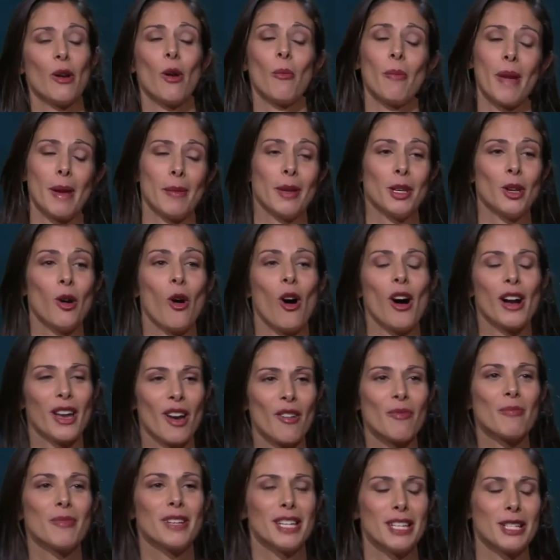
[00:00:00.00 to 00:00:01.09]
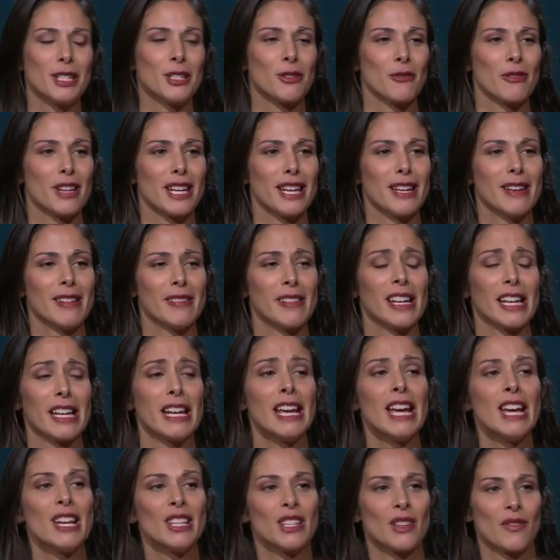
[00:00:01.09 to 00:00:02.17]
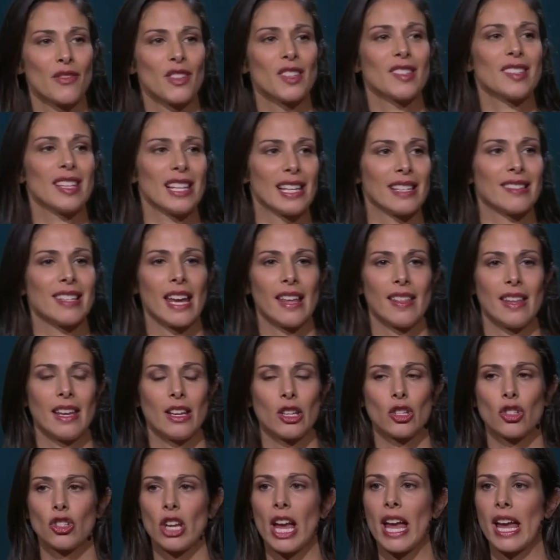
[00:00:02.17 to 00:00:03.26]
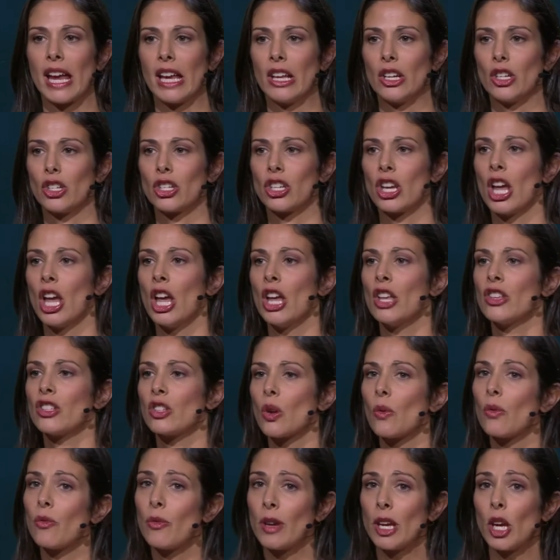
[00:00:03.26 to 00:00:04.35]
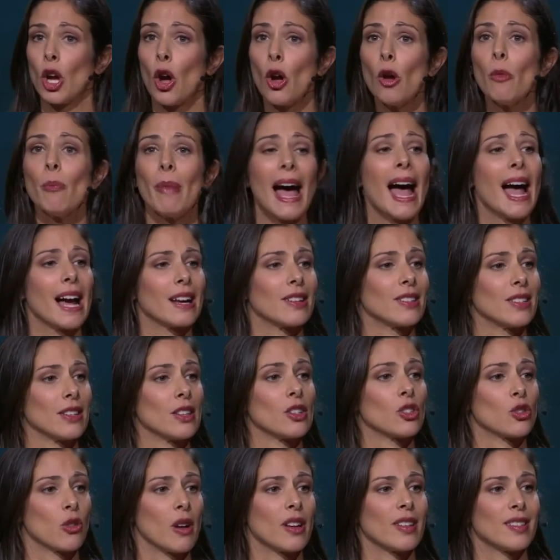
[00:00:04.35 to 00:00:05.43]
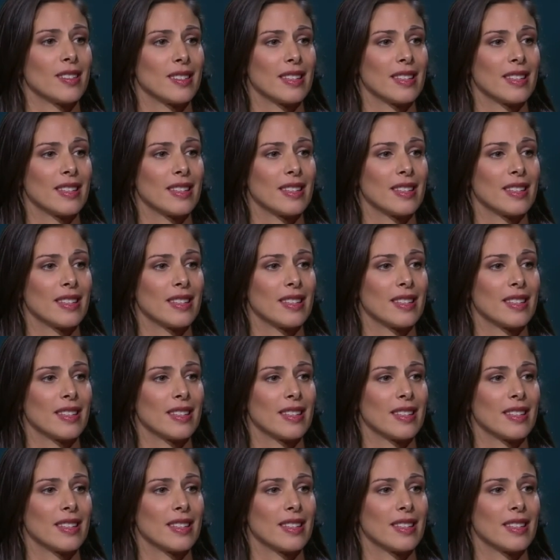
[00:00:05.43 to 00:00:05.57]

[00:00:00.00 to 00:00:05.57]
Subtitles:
or maybe not, a government intermediary, to facilitate the exchange. So if we go back to the trust